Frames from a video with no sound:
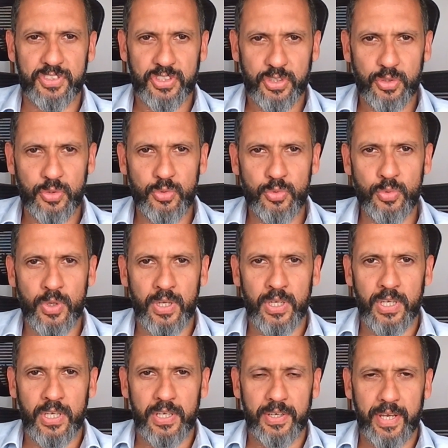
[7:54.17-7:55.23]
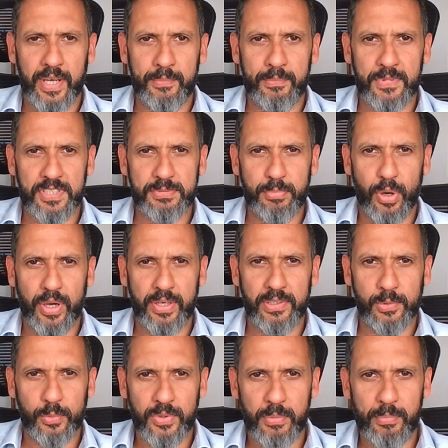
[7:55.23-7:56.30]
two
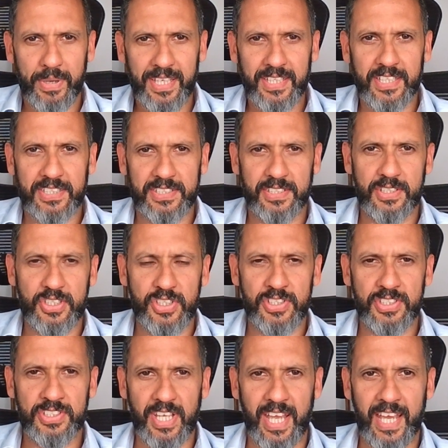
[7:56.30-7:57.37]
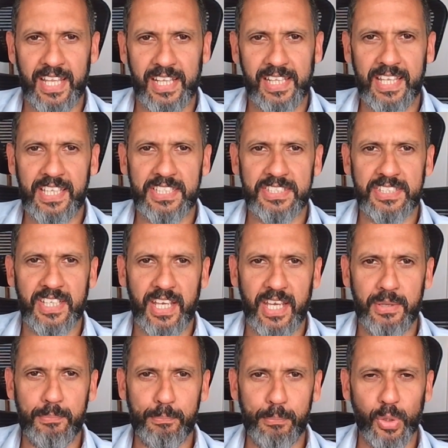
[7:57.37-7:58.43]
spinal orthopedic surgeons at least,
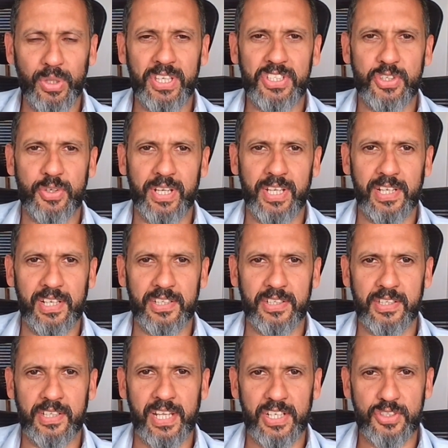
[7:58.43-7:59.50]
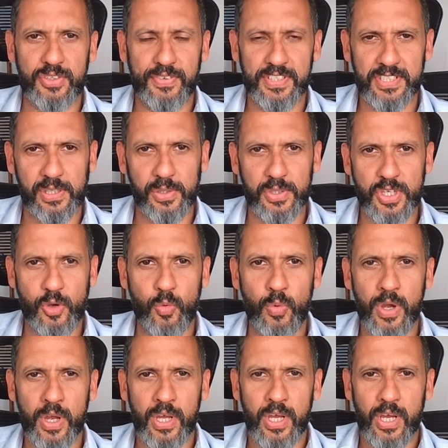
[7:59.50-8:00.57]
and monitoring, electrophysiological